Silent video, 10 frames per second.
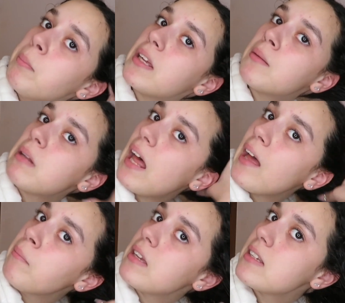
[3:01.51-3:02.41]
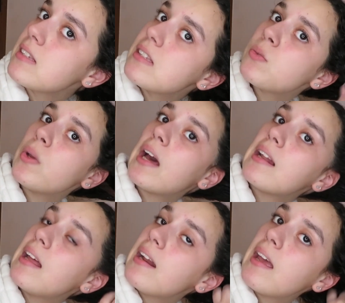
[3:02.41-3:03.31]
A big blob because we got
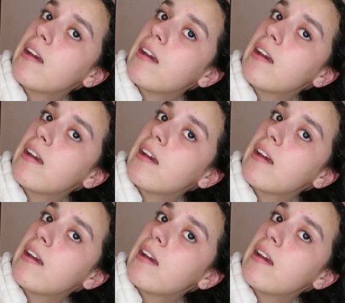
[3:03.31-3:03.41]
a lot of